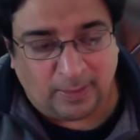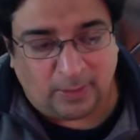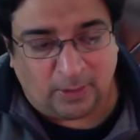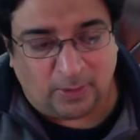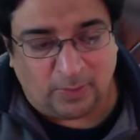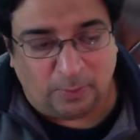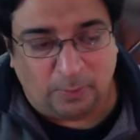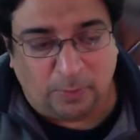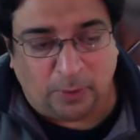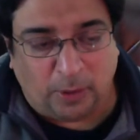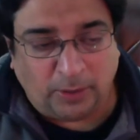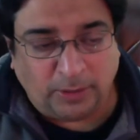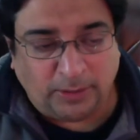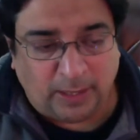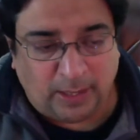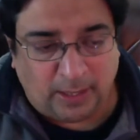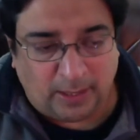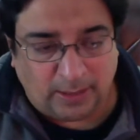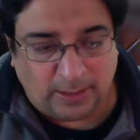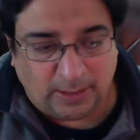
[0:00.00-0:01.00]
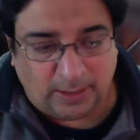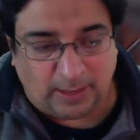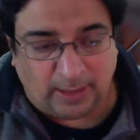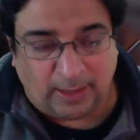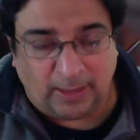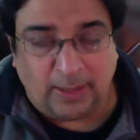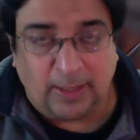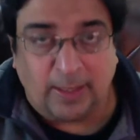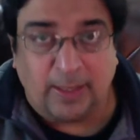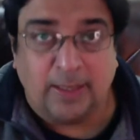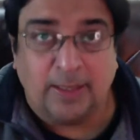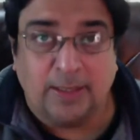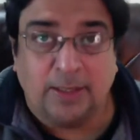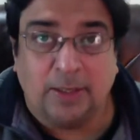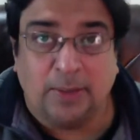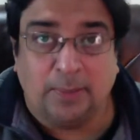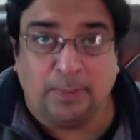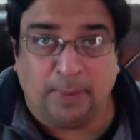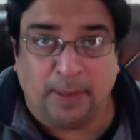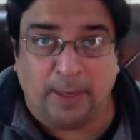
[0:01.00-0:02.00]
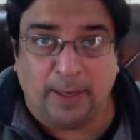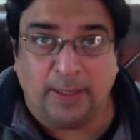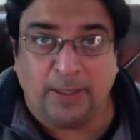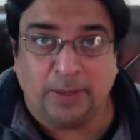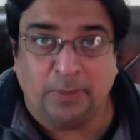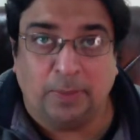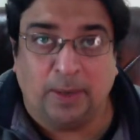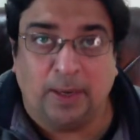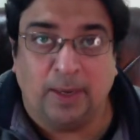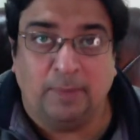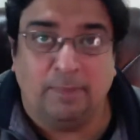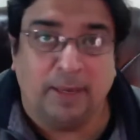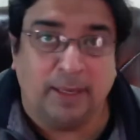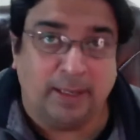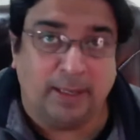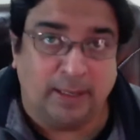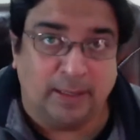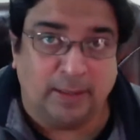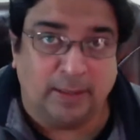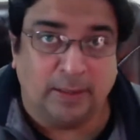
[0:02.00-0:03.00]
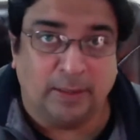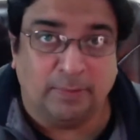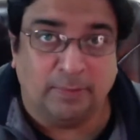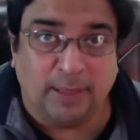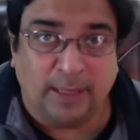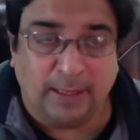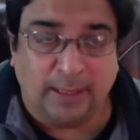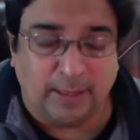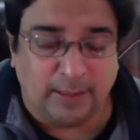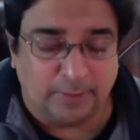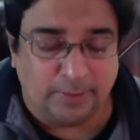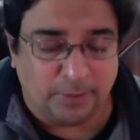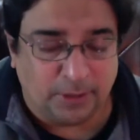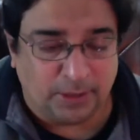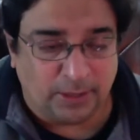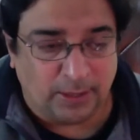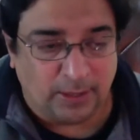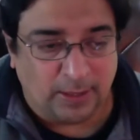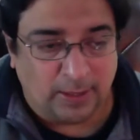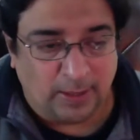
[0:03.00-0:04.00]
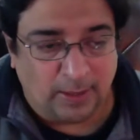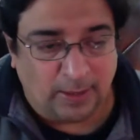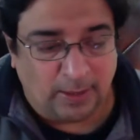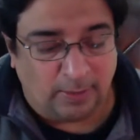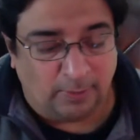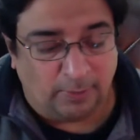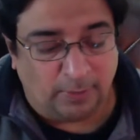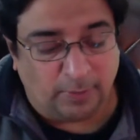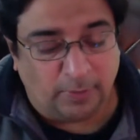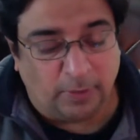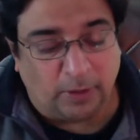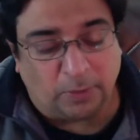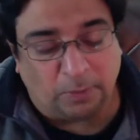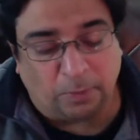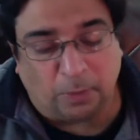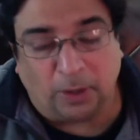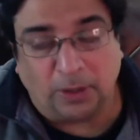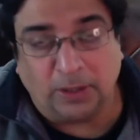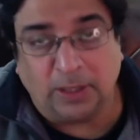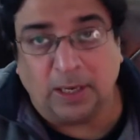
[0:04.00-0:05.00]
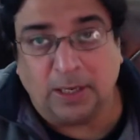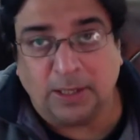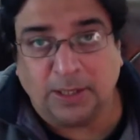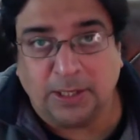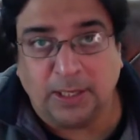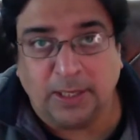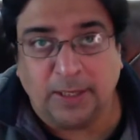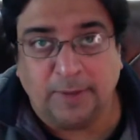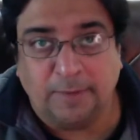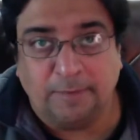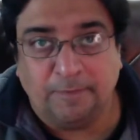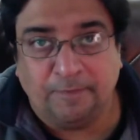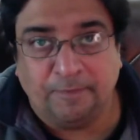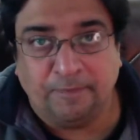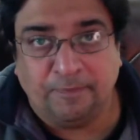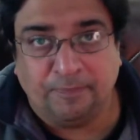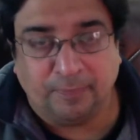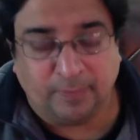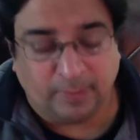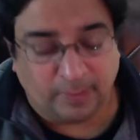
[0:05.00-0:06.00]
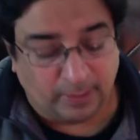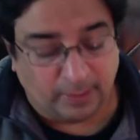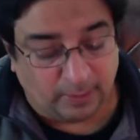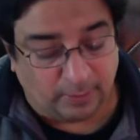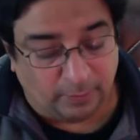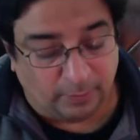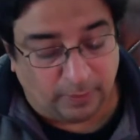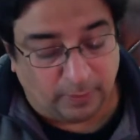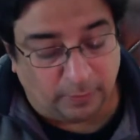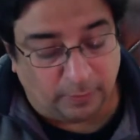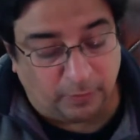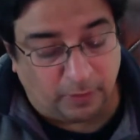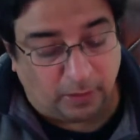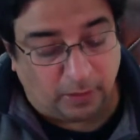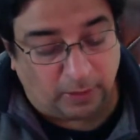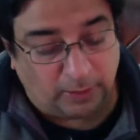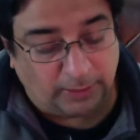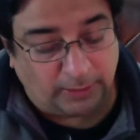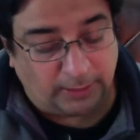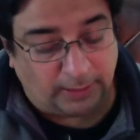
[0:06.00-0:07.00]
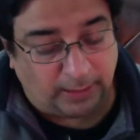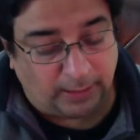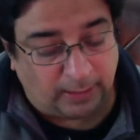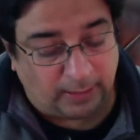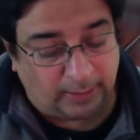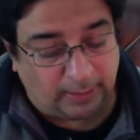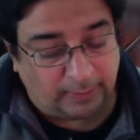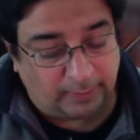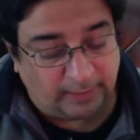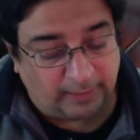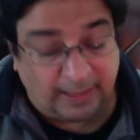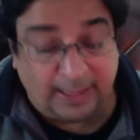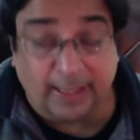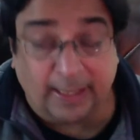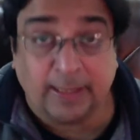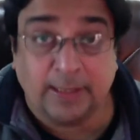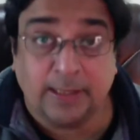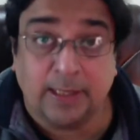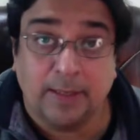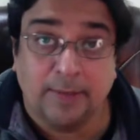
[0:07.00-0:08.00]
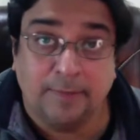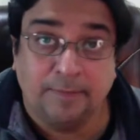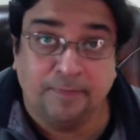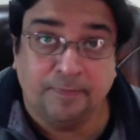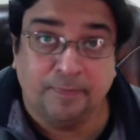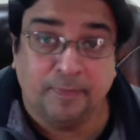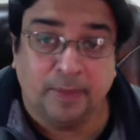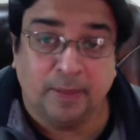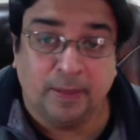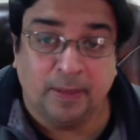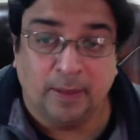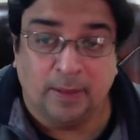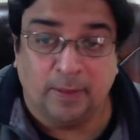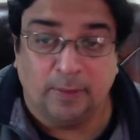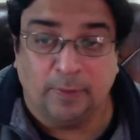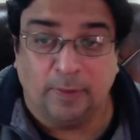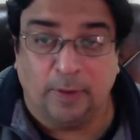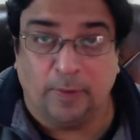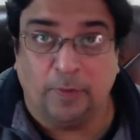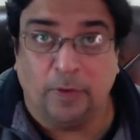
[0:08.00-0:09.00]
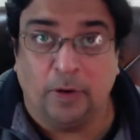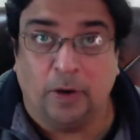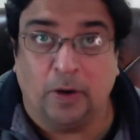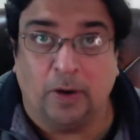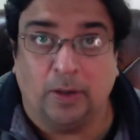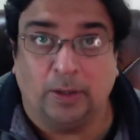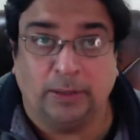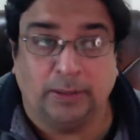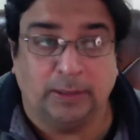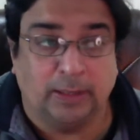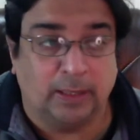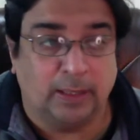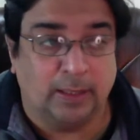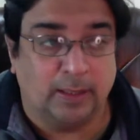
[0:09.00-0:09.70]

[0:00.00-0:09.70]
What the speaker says: of broadcasting is replaced by many other mediums. We've got podcast here. We have got Alexa. We have got